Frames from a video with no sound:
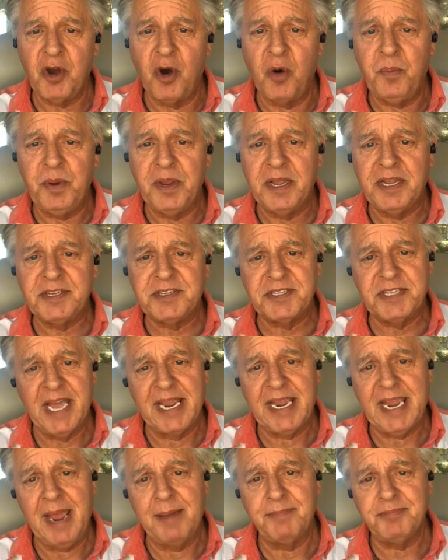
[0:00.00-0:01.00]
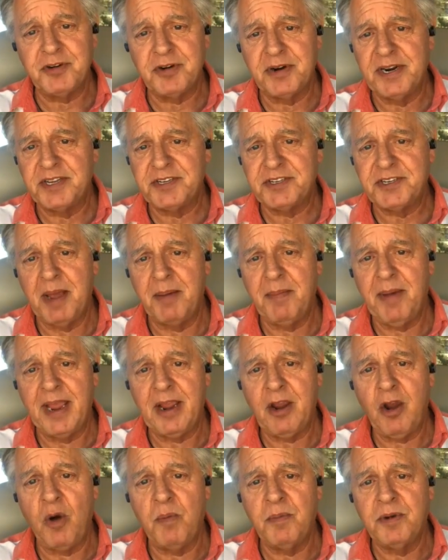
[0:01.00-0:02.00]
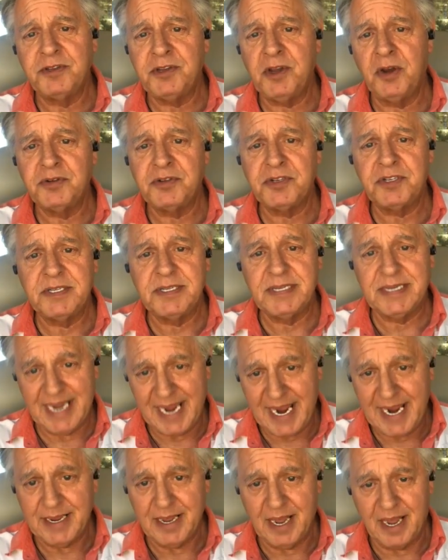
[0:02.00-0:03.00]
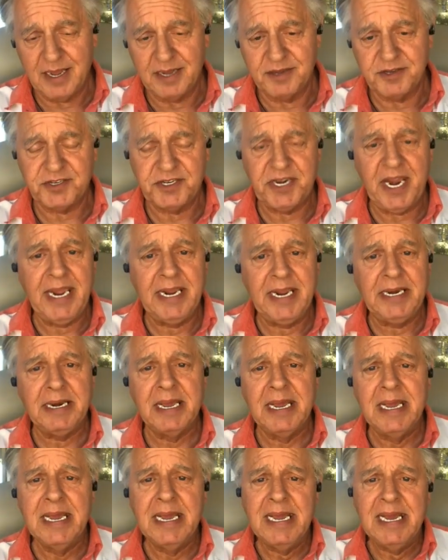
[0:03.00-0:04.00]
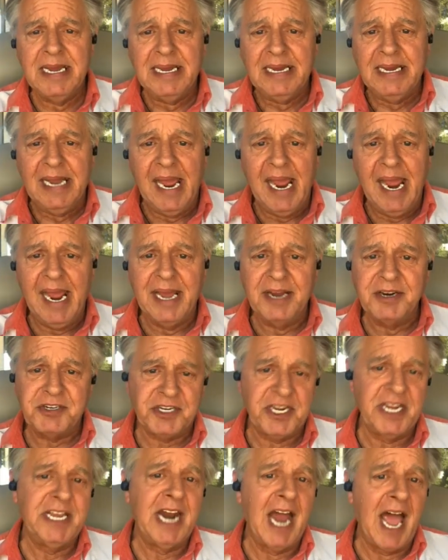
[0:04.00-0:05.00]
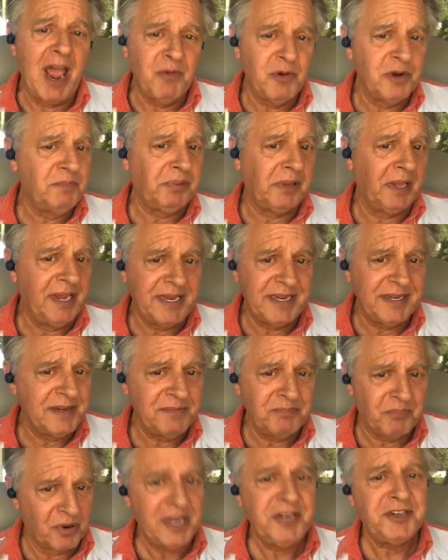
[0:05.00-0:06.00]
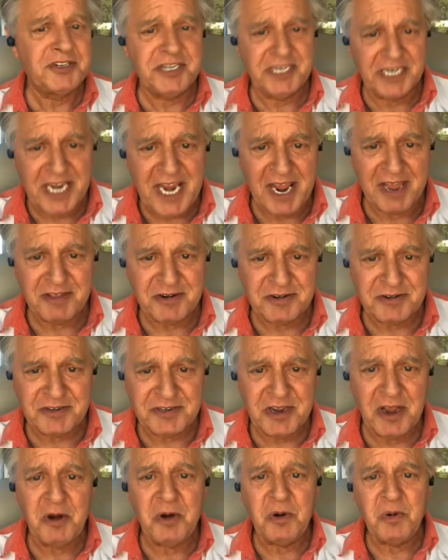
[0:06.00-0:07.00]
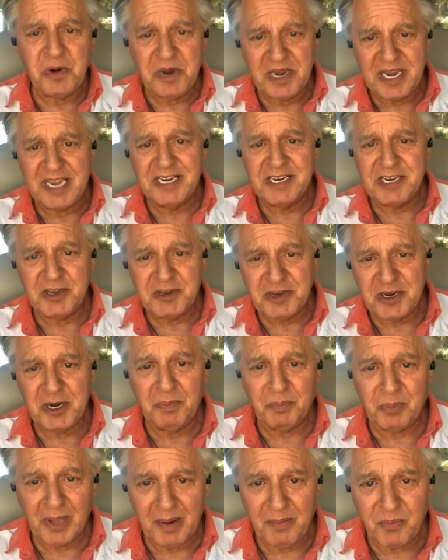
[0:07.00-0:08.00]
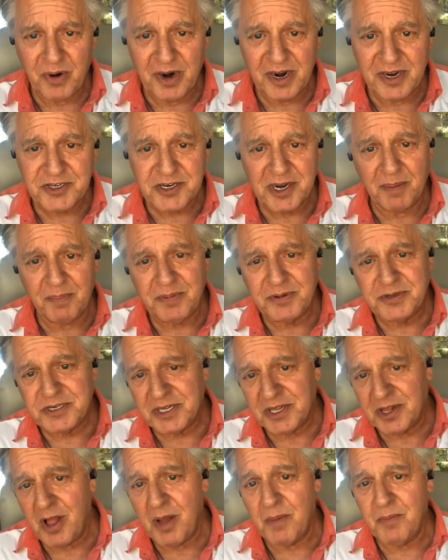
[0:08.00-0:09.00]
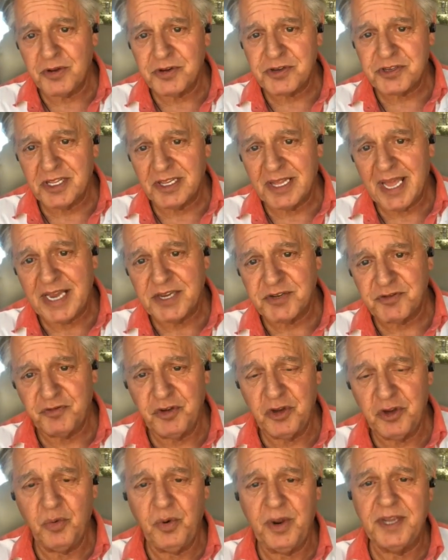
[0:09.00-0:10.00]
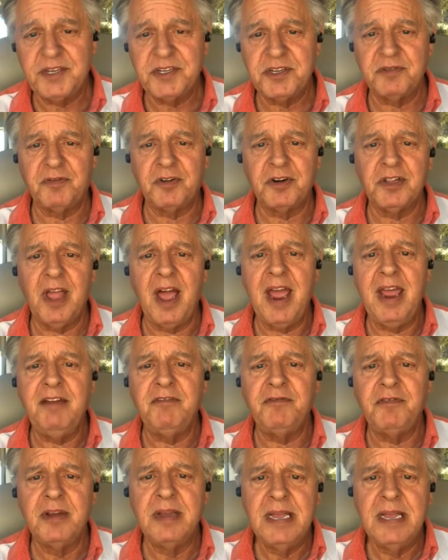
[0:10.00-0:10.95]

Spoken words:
opiates that kept her in a semi-comatose state. And she and I would play bridge together. So we continued to play bridge up until almost the last few weeks of her life.